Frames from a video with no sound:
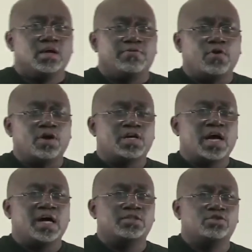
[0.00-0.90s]
Flood
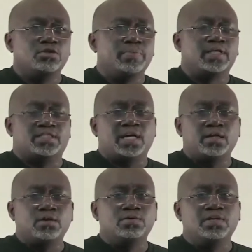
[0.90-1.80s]
guards could be
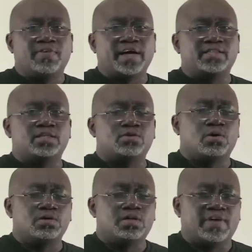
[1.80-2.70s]
standalone devices
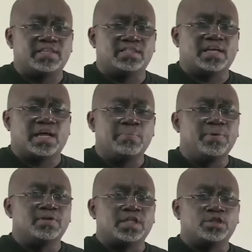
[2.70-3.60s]
or devices that are
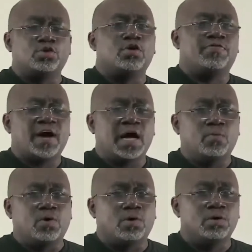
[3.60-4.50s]
built into your
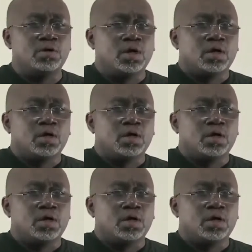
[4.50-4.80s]
firewall